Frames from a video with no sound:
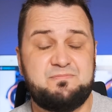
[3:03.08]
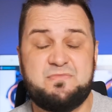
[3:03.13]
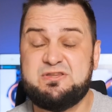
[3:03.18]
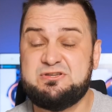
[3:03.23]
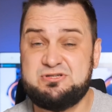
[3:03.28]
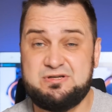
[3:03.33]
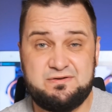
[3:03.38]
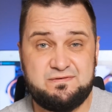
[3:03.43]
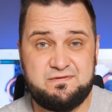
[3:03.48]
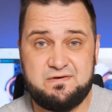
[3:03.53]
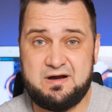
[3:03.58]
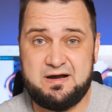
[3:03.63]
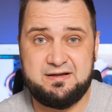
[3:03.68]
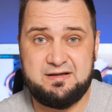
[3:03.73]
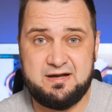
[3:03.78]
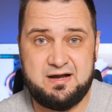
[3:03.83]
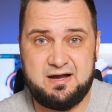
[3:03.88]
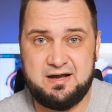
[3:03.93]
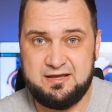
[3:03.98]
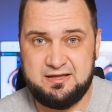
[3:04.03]
Chi-Fi
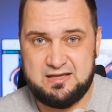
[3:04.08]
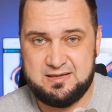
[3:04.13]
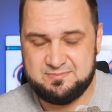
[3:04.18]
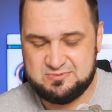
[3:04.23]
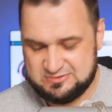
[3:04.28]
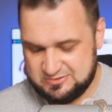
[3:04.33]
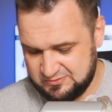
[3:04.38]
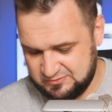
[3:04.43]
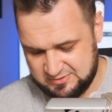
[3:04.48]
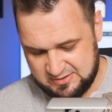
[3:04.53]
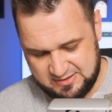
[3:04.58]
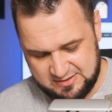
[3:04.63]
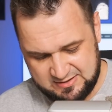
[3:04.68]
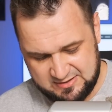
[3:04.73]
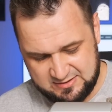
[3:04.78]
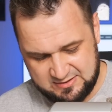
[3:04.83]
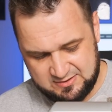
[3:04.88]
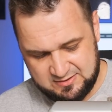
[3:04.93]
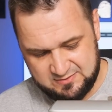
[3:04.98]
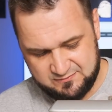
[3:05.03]
IEM. So
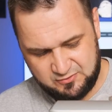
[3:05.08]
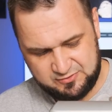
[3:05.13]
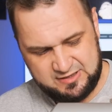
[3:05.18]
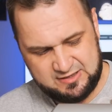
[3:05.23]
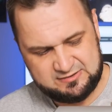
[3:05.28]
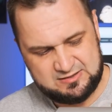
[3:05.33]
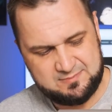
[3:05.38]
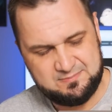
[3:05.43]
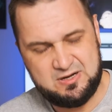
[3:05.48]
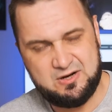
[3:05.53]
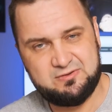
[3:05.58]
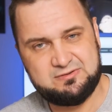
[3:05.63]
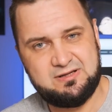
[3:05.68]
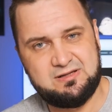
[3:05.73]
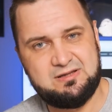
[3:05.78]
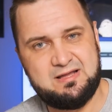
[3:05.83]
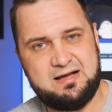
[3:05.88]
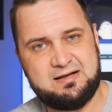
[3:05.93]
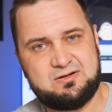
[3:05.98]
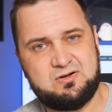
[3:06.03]
forget about a
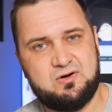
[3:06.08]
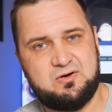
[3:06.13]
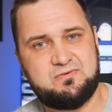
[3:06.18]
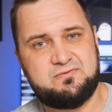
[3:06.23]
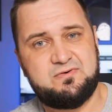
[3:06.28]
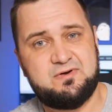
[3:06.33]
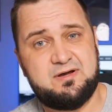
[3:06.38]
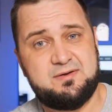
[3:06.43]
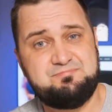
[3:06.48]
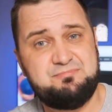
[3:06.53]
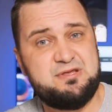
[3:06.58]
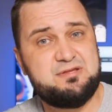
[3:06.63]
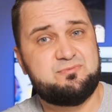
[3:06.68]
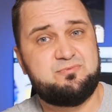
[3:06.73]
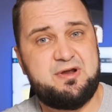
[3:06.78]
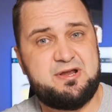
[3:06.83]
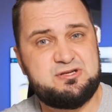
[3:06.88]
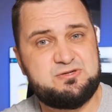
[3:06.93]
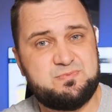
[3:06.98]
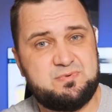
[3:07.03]
lack of
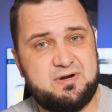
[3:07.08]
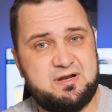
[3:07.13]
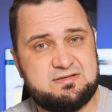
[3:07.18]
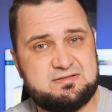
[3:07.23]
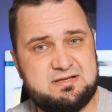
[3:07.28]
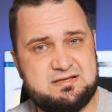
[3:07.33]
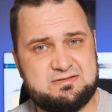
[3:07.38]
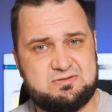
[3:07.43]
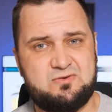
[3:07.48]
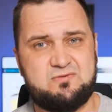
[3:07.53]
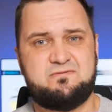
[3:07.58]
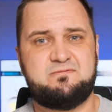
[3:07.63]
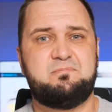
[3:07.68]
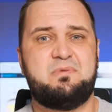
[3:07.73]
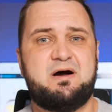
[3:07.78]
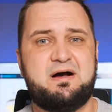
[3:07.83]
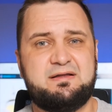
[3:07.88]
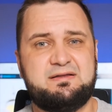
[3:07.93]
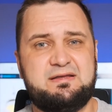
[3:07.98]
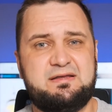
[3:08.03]
mid-range presence, of
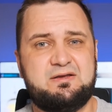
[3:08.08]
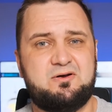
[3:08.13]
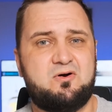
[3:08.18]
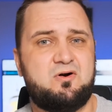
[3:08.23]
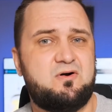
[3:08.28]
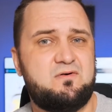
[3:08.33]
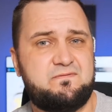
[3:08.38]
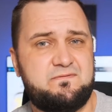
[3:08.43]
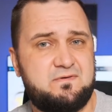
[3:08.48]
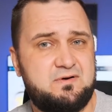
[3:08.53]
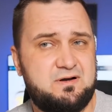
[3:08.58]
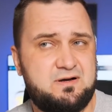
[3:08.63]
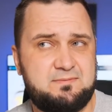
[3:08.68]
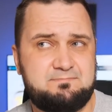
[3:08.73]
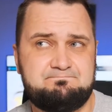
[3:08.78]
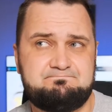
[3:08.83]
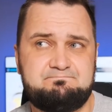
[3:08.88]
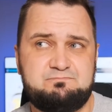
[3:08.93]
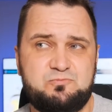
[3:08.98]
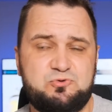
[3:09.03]
body, of
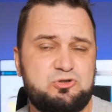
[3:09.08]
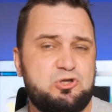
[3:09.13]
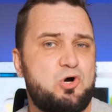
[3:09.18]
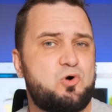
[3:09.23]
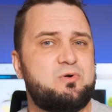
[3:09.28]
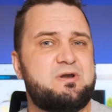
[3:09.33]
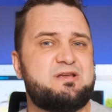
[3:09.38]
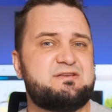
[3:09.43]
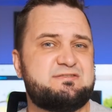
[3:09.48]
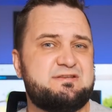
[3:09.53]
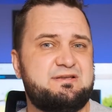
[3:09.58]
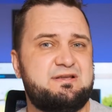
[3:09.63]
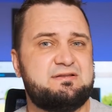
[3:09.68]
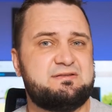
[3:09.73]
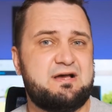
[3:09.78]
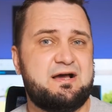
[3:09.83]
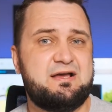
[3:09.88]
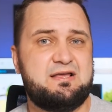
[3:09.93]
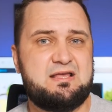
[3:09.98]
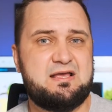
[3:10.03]
knowledge unit
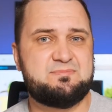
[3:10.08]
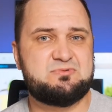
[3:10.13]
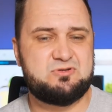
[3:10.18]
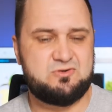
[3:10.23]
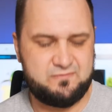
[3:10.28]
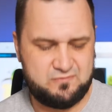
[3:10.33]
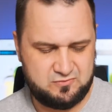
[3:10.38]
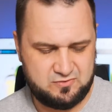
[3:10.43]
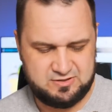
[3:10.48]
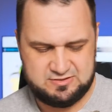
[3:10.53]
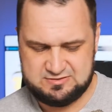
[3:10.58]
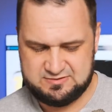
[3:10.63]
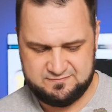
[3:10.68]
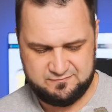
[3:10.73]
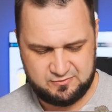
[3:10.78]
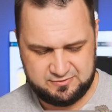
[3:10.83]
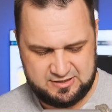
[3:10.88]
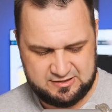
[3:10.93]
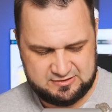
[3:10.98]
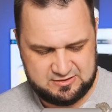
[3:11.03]
IEMs, and of course
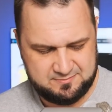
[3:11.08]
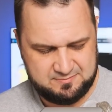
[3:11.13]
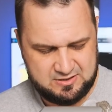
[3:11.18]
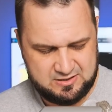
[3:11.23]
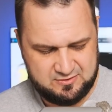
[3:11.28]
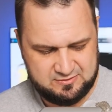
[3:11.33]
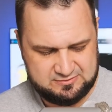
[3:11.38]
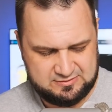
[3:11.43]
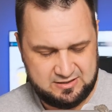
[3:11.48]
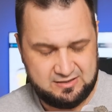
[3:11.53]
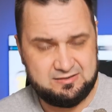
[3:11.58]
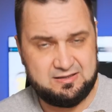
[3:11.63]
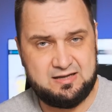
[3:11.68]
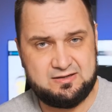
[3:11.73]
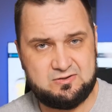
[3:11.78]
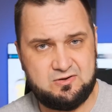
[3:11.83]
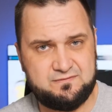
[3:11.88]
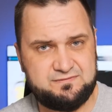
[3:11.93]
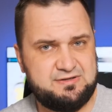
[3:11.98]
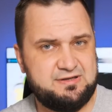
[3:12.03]
forget about a
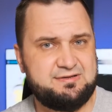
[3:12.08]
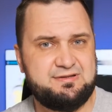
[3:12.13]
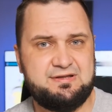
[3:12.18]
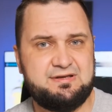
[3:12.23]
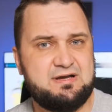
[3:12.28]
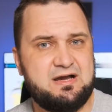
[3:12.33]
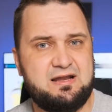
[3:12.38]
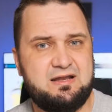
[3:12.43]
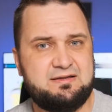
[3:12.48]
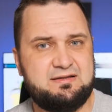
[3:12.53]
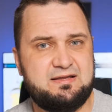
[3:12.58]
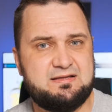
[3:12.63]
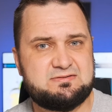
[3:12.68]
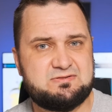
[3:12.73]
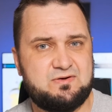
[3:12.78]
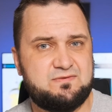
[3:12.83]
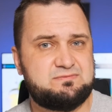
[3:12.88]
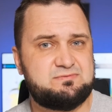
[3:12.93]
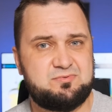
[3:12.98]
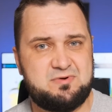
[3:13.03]
lack of
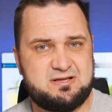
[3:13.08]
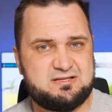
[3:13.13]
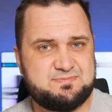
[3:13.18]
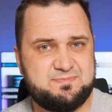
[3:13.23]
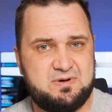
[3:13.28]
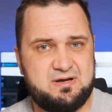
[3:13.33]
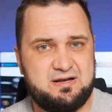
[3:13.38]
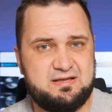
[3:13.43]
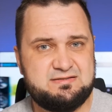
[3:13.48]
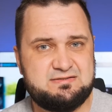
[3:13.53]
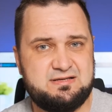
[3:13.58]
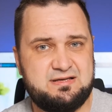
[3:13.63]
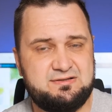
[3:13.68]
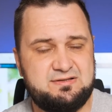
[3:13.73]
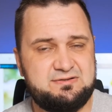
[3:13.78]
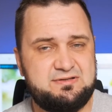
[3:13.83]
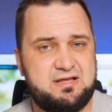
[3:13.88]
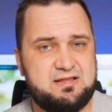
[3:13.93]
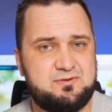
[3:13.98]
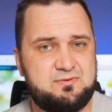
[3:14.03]
technicalities, of transparency and
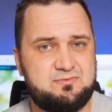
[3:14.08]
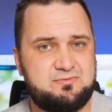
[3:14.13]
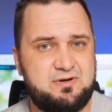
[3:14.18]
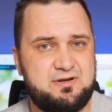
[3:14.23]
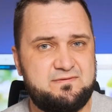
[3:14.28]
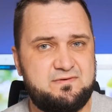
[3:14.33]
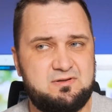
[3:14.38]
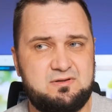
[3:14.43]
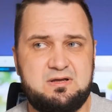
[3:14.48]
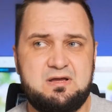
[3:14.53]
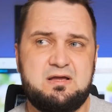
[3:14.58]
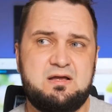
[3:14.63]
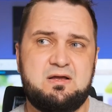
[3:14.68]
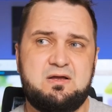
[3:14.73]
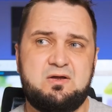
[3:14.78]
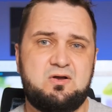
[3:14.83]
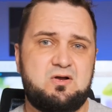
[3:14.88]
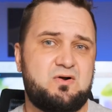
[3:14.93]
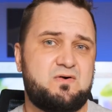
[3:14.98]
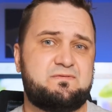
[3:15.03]
detail retrieval
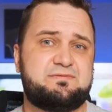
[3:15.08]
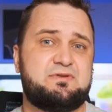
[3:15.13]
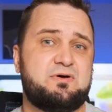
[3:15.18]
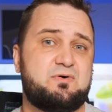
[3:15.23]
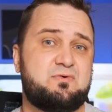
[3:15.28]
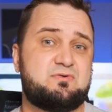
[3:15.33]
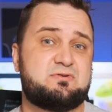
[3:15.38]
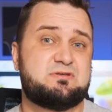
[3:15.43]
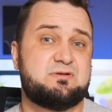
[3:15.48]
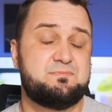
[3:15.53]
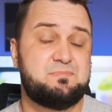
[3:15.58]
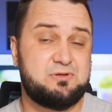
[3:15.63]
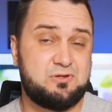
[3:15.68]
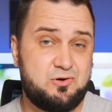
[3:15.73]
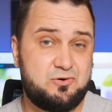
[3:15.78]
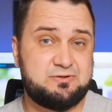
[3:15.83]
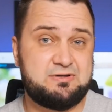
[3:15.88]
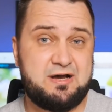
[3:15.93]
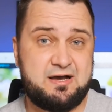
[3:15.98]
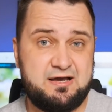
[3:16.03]
of those
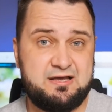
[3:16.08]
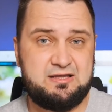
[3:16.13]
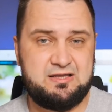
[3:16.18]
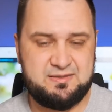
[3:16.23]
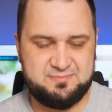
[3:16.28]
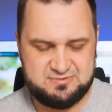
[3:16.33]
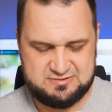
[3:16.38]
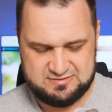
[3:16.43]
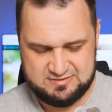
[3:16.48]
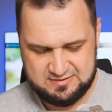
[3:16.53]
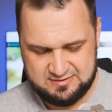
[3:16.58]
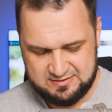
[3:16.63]
blown IEMs.